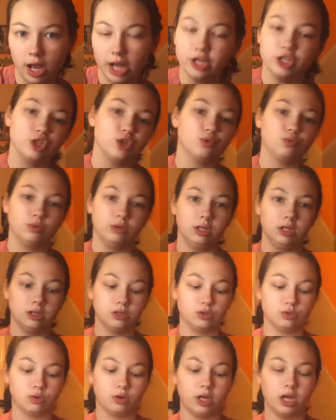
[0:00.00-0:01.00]
I just really
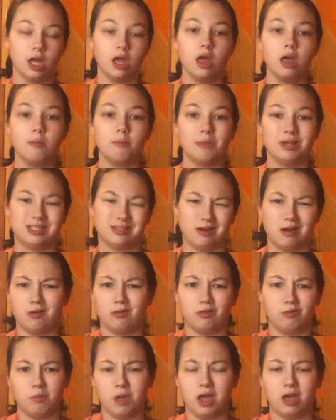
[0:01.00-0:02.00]
enjoy messing around
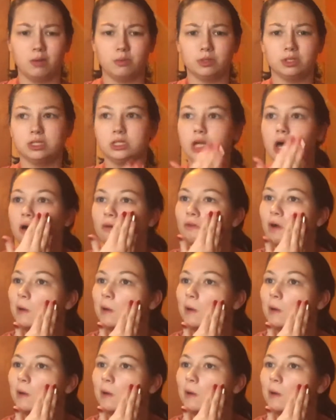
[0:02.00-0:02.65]
with makeup and stuff.